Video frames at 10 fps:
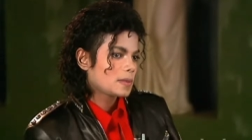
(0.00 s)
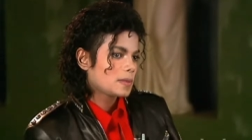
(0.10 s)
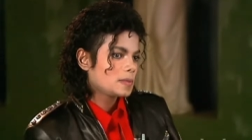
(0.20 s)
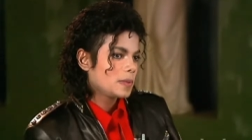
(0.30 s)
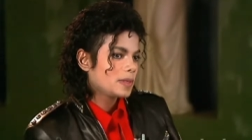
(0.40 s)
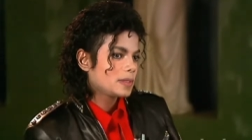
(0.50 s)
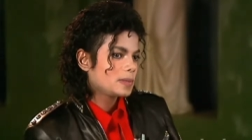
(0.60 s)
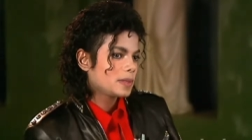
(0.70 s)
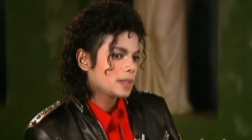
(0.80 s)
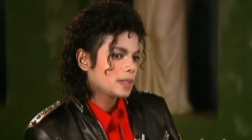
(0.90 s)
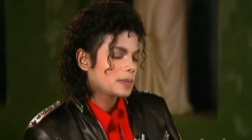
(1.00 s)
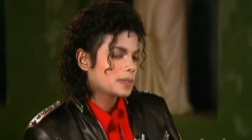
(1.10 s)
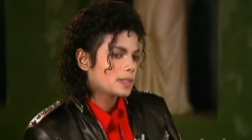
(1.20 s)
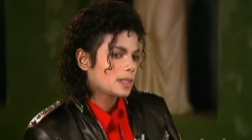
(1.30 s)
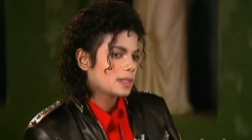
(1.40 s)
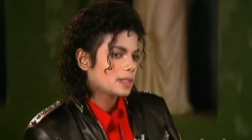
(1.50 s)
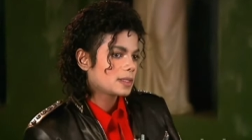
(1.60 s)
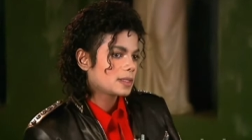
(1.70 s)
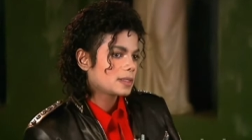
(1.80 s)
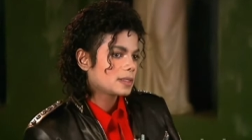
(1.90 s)
was part of the work, I would say.
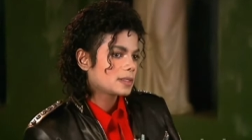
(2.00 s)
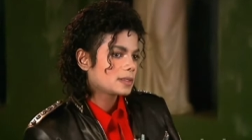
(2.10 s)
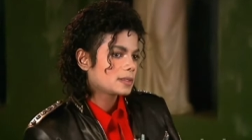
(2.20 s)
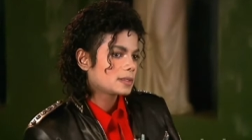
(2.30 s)
Mm -hmm.